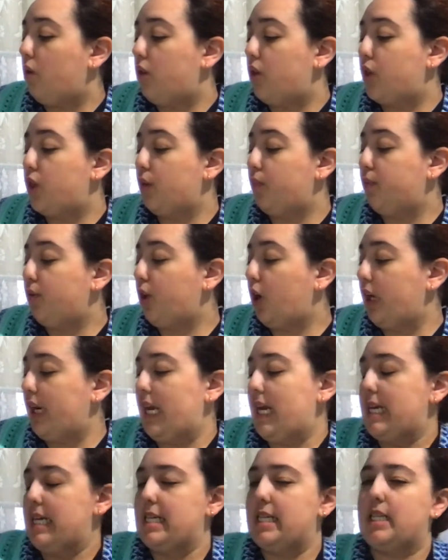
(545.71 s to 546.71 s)
the plot
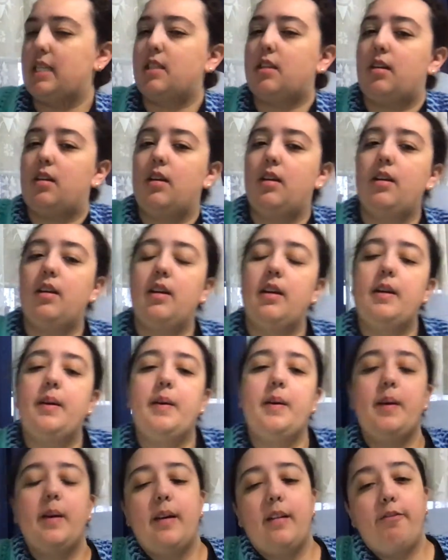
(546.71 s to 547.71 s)
is
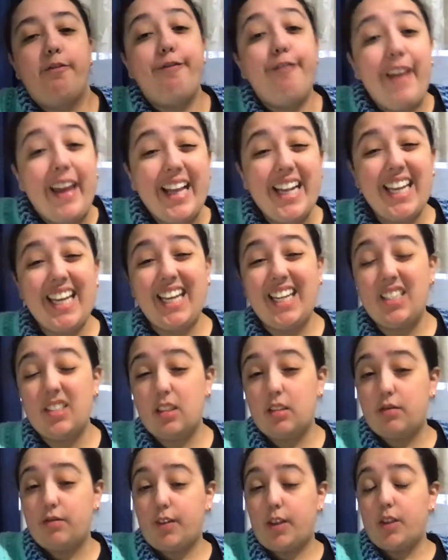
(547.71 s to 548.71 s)
fairly
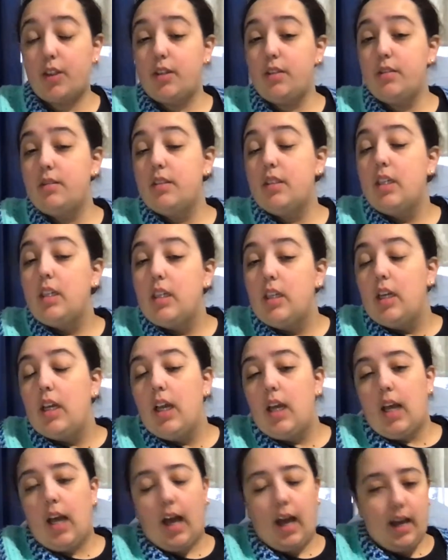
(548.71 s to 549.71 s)
easy to follow.
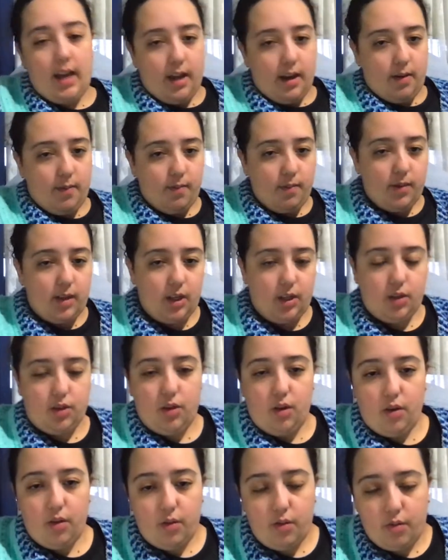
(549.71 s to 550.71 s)
There's
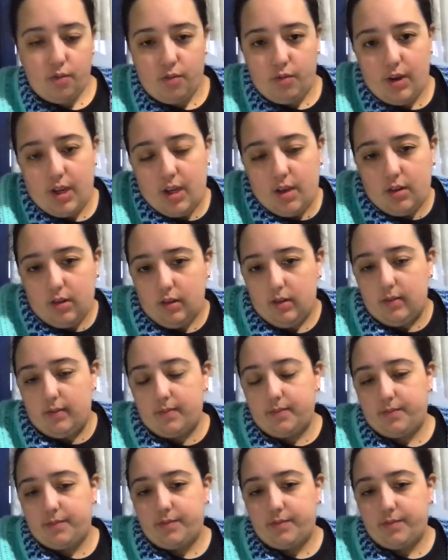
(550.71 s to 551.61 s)
no real